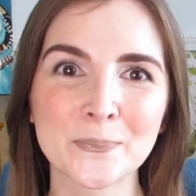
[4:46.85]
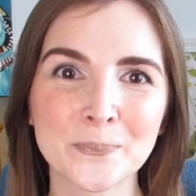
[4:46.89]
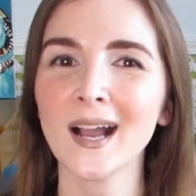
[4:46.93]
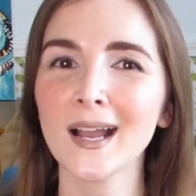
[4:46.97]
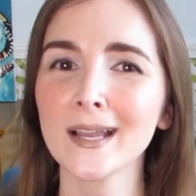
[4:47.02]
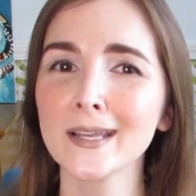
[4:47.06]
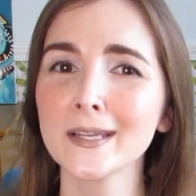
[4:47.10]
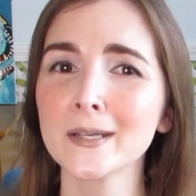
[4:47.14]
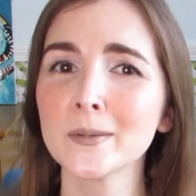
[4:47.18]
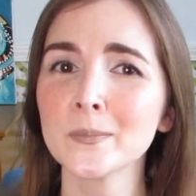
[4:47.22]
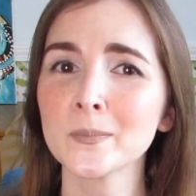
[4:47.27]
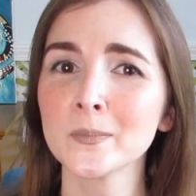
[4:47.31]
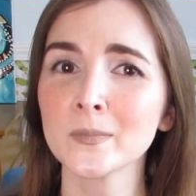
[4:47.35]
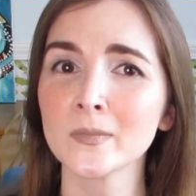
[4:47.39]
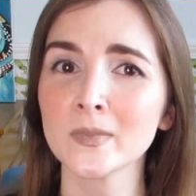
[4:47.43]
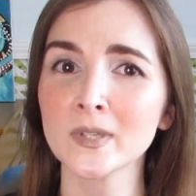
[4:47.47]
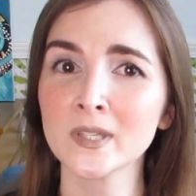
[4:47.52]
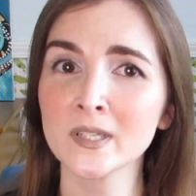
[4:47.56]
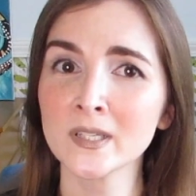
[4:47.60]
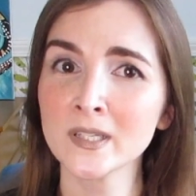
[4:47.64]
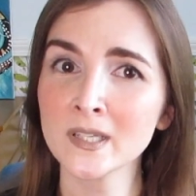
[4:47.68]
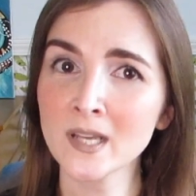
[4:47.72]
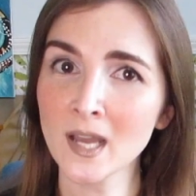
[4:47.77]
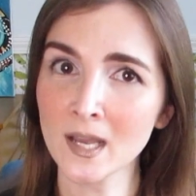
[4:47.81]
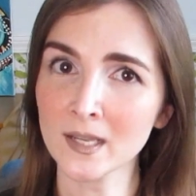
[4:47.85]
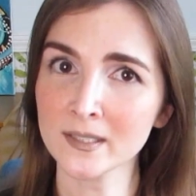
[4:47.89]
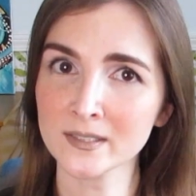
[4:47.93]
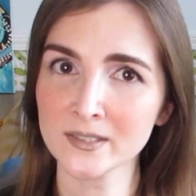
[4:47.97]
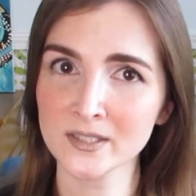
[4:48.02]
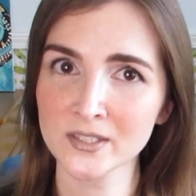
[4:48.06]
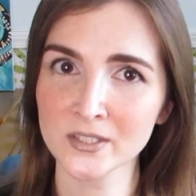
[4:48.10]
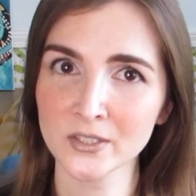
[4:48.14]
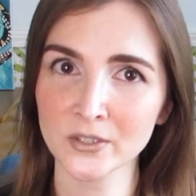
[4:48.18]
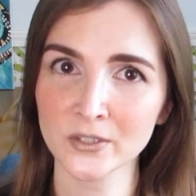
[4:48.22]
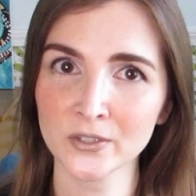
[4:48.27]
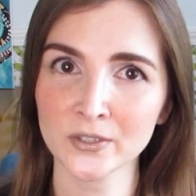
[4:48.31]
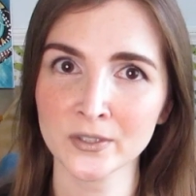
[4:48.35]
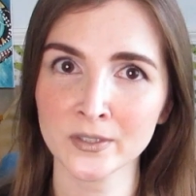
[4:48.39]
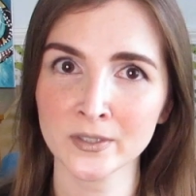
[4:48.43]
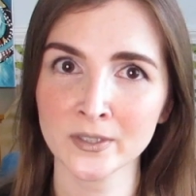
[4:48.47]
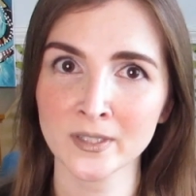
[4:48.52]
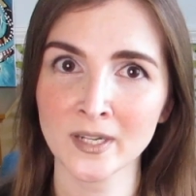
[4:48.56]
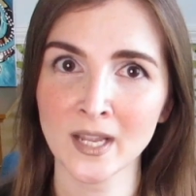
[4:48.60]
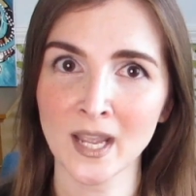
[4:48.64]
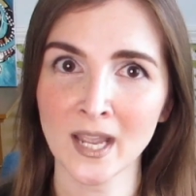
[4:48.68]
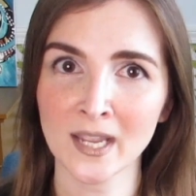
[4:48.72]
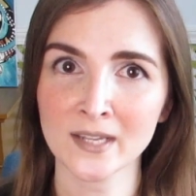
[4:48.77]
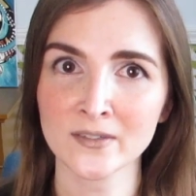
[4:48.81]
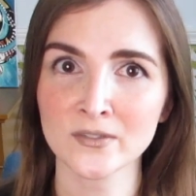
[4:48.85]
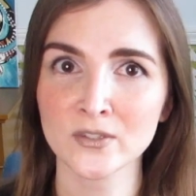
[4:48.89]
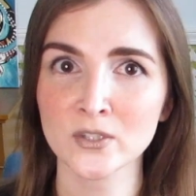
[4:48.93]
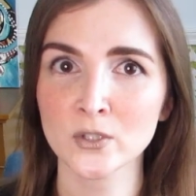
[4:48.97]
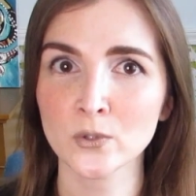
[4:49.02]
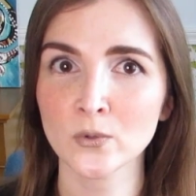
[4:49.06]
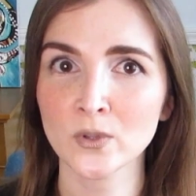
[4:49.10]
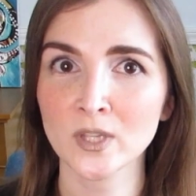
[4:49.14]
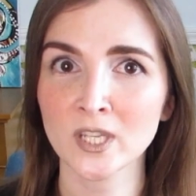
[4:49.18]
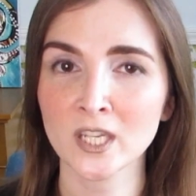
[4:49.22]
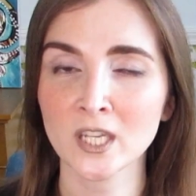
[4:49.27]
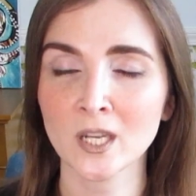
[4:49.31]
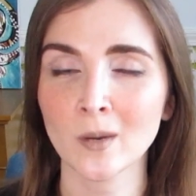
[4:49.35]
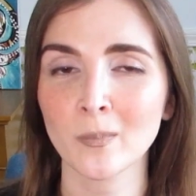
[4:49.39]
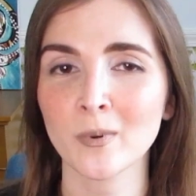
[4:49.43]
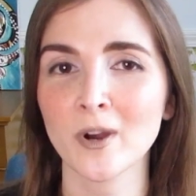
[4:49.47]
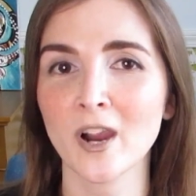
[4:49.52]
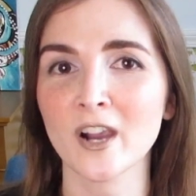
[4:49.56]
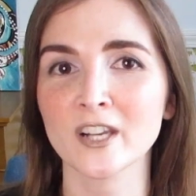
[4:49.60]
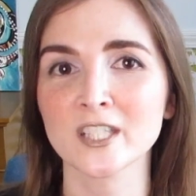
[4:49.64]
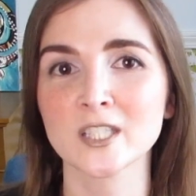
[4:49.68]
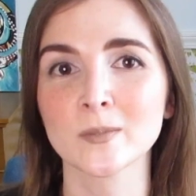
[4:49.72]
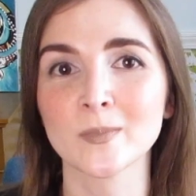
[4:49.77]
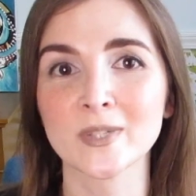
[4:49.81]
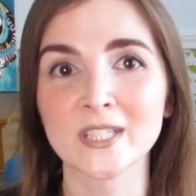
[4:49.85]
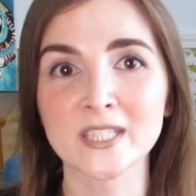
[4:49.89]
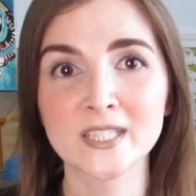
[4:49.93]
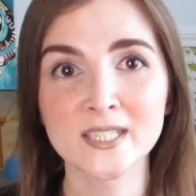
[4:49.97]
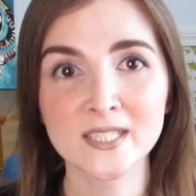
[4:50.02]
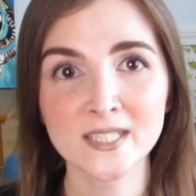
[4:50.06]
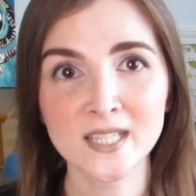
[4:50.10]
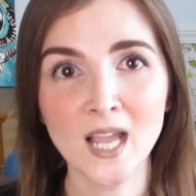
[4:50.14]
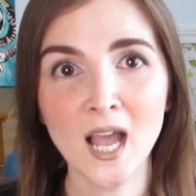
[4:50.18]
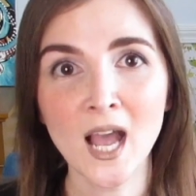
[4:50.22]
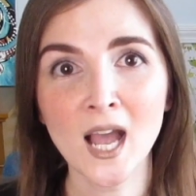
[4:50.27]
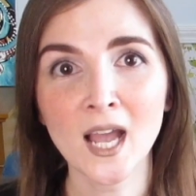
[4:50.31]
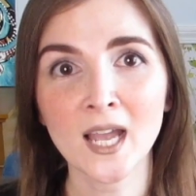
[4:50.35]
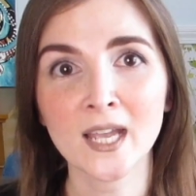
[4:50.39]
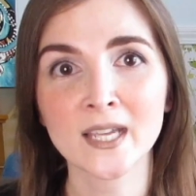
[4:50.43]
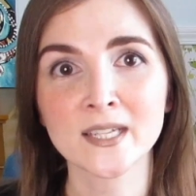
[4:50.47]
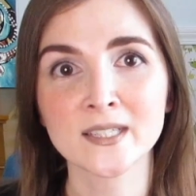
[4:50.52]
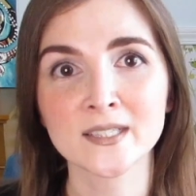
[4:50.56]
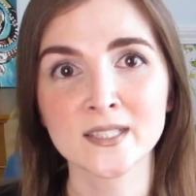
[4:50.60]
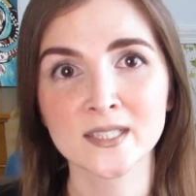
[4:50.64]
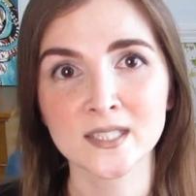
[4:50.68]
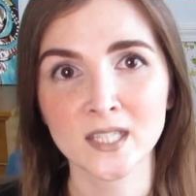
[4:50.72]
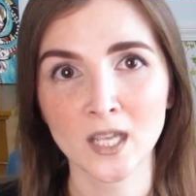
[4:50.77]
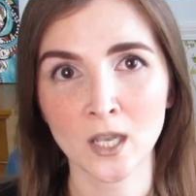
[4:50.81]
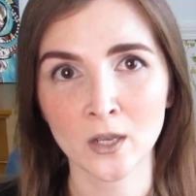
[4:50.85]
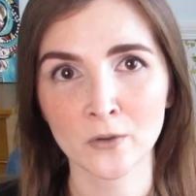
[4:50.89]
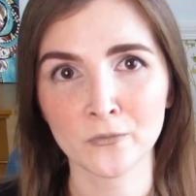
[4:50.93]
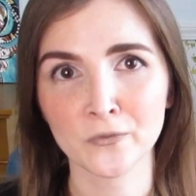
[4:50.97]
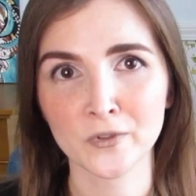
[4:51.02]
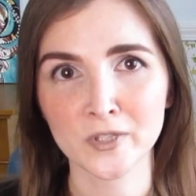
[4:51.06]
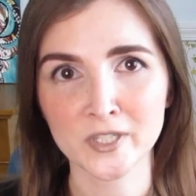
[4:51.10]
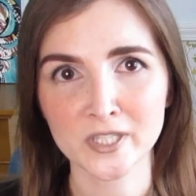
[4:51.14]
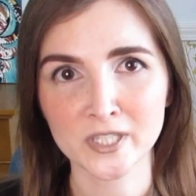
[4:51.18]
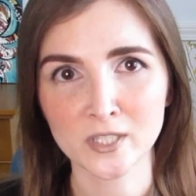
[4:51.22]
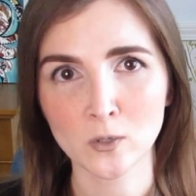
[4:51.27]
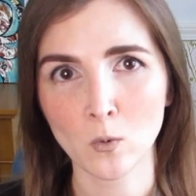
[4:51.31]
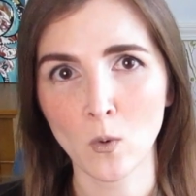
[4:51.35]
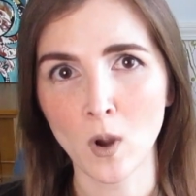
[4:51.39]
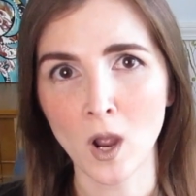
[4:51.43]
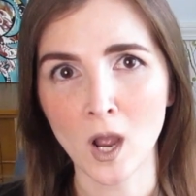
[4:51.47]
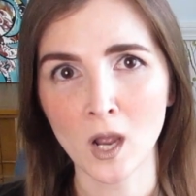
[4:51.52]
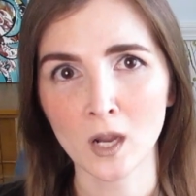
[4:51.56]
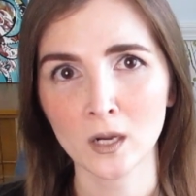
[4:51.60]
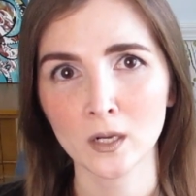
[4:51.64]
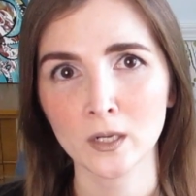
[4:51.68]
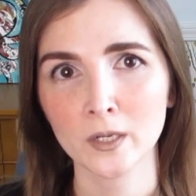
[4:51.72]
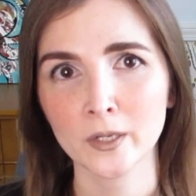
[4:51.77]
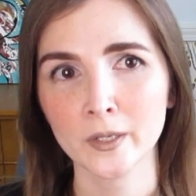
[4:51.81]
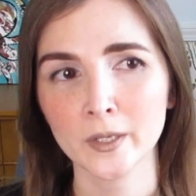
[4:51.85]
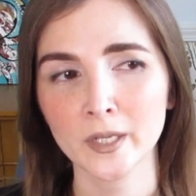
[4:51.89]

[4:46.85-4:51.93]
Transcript: I am not certain as to the approximate size of the squonk.